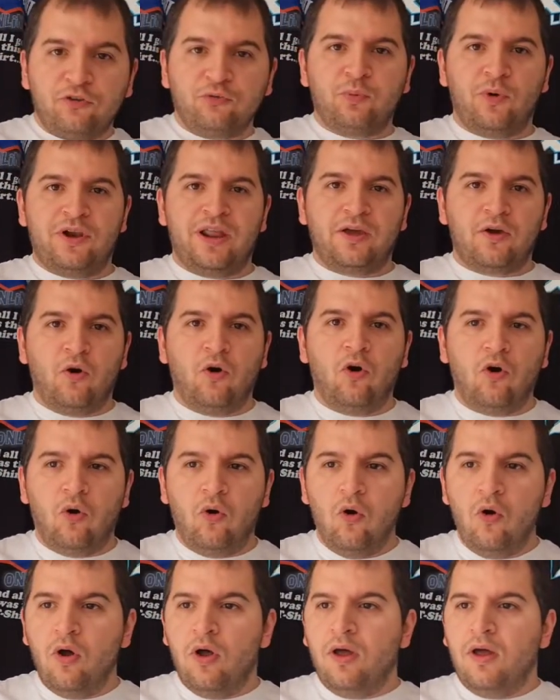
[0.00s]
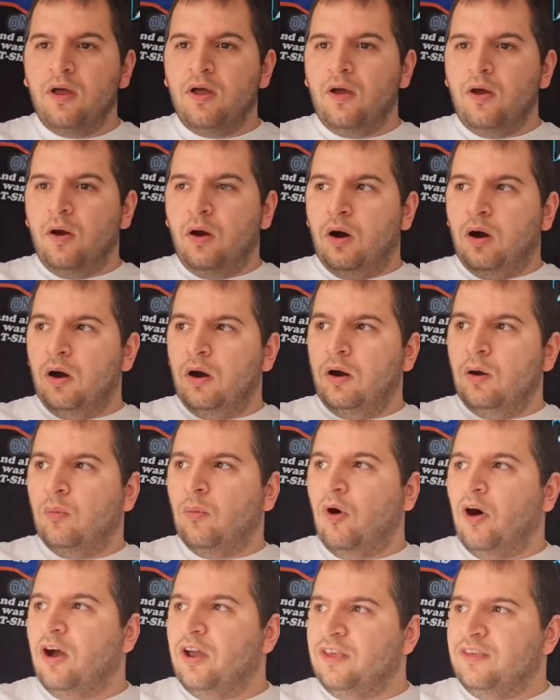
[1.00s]
one I got
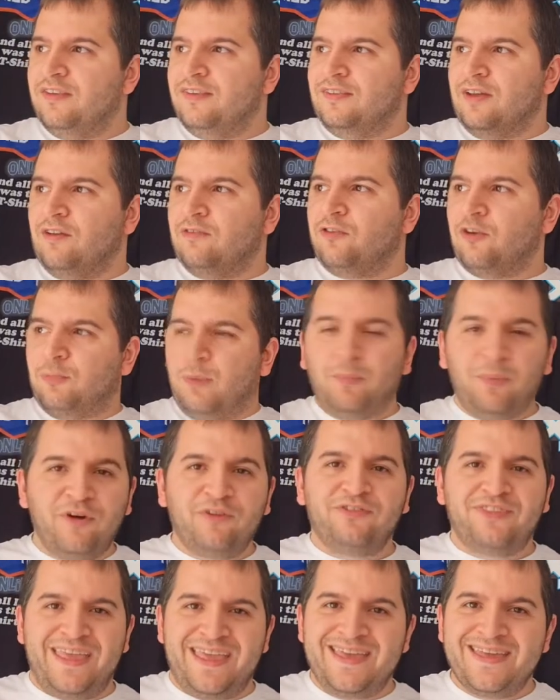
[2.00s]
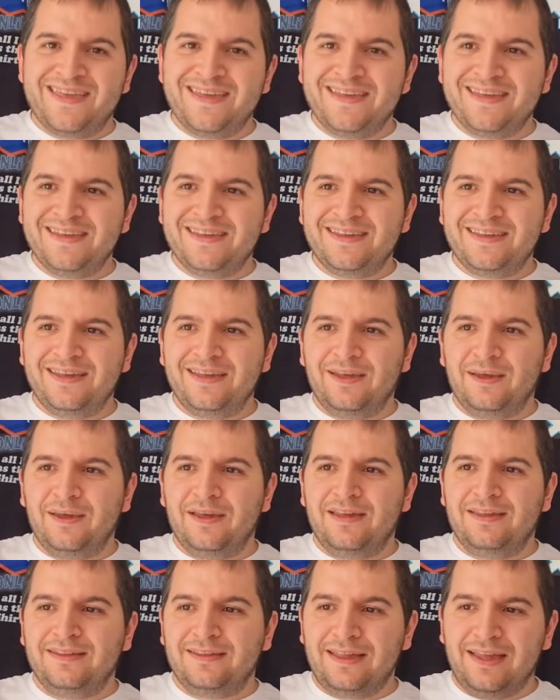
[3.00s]
was for my birthday.
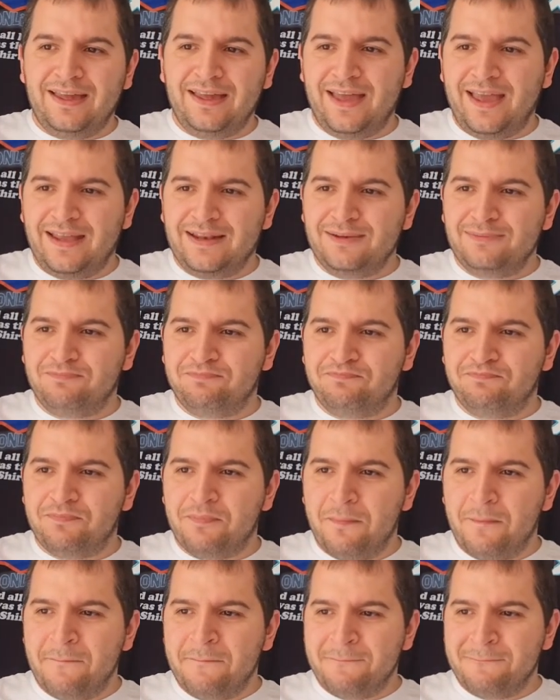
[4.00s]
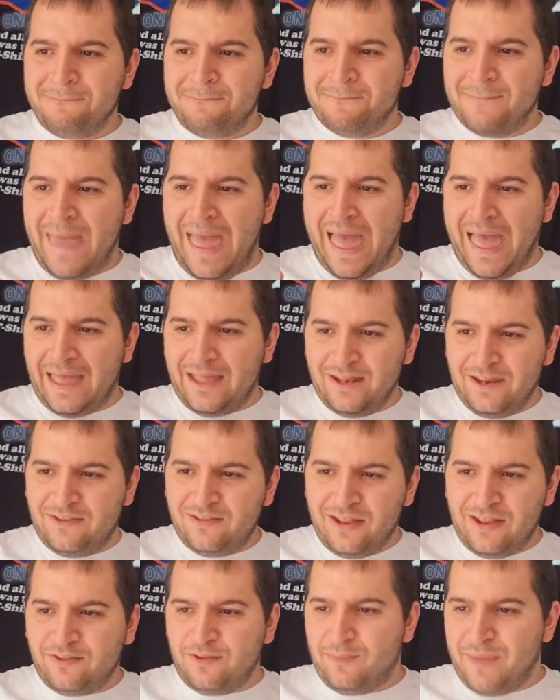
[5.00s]
And the
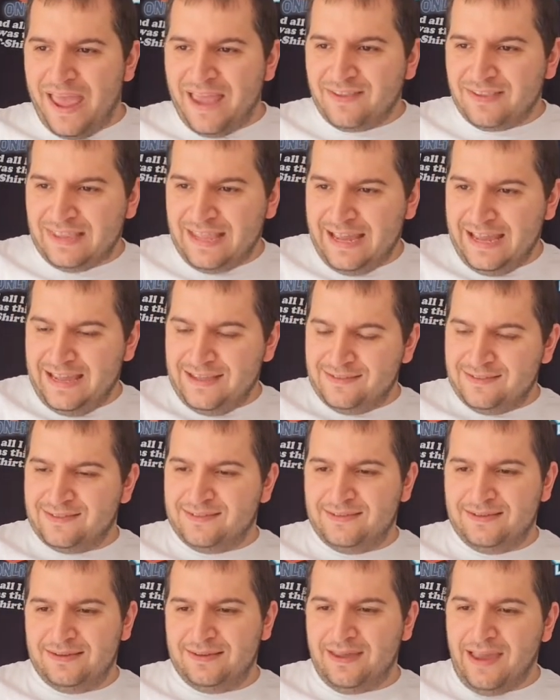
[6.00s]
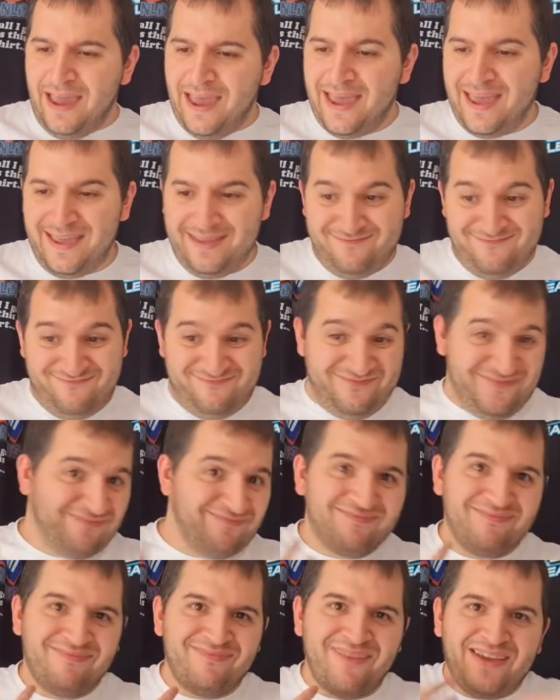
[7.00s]
reason it's the best is
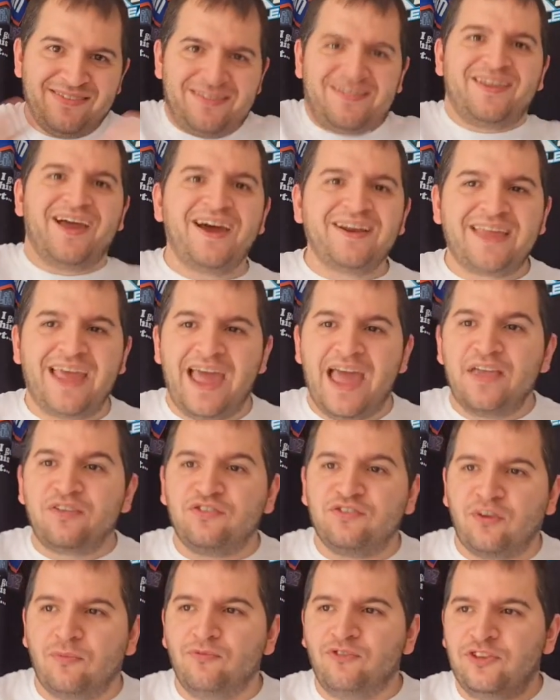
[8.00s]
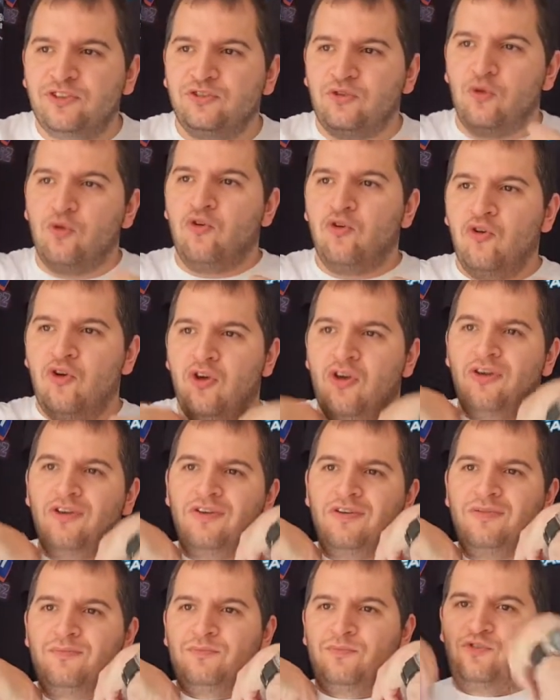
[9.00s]
it's the target. It's something to
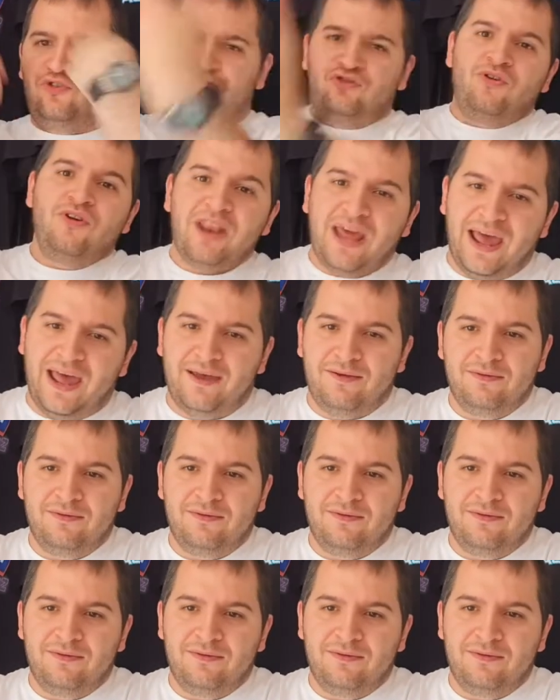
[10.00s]
shoot at.